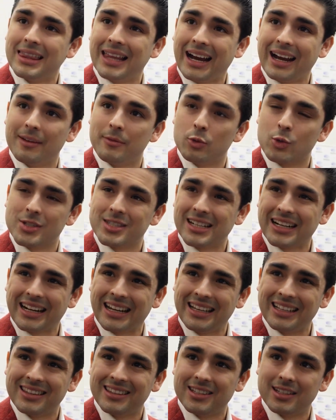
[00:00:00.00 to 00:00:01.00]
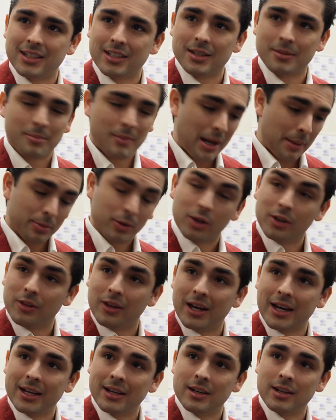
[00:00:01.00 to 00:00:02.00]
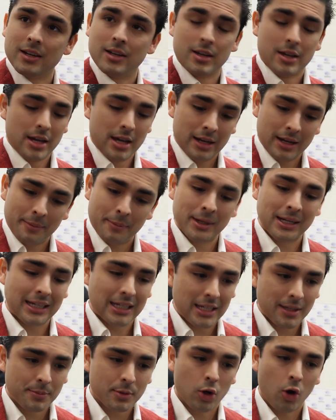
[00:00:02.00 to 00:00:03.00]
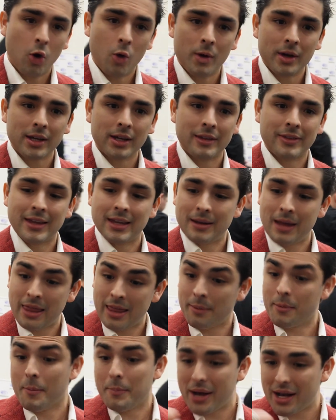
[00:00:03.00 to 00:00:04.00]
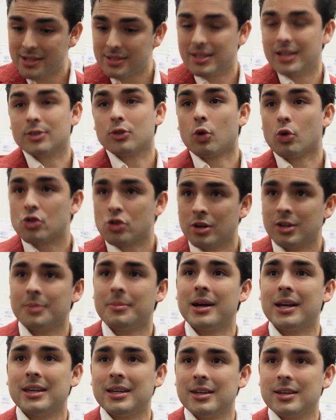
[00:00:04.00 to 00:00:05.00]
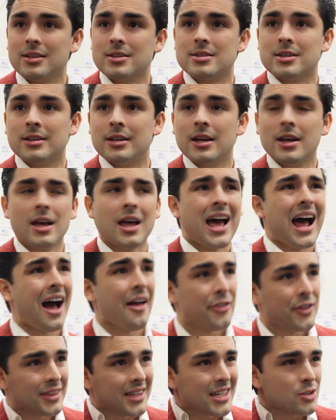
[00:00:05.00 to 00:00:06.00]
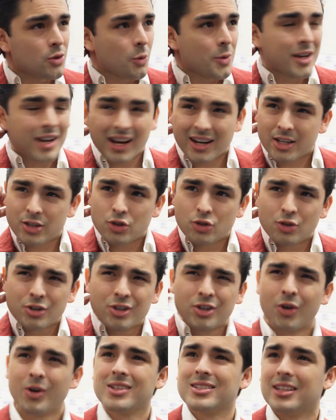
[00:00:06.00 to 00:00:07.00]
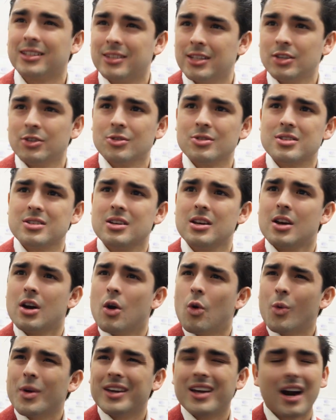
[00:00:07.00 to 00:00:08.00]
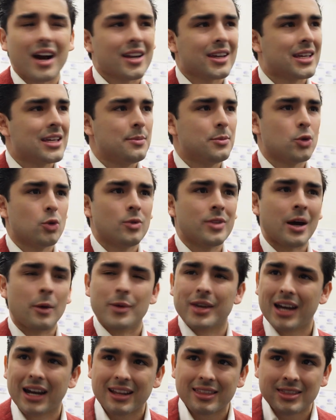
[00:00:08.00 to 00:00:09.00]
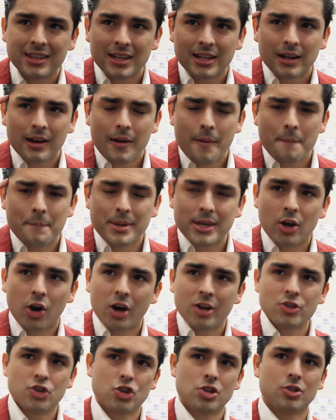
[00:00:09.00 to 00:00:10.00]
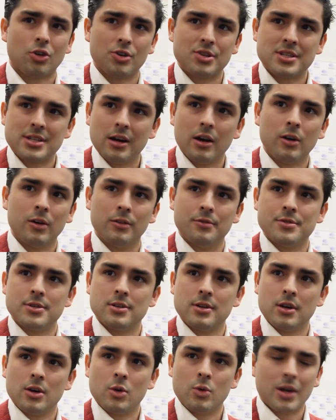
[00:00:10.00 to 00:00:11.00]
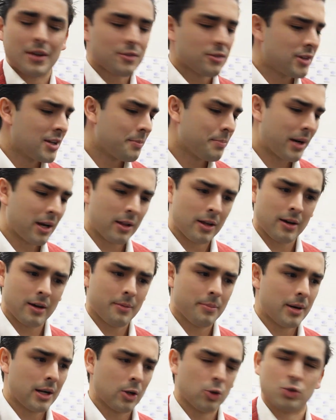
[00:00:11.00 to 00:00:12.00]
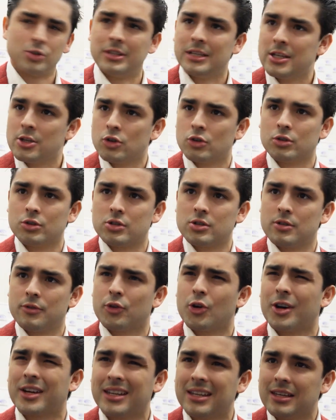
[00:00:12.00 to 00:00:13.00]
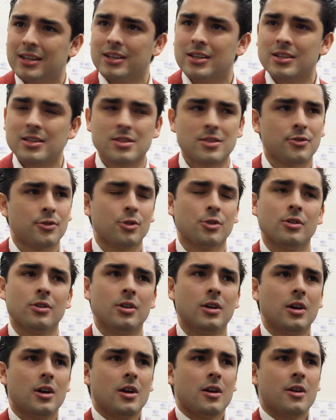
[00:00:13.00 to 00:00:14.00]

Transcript: la, nuestra gente my bloodline and i'm gonna keep going and then and i'm gonna pass that torch on to my kids and i think that's what we gotta do you know as latinos we gotta keep doing that we gotta think beyond just ourselves we have to think para, para los niños for our kids for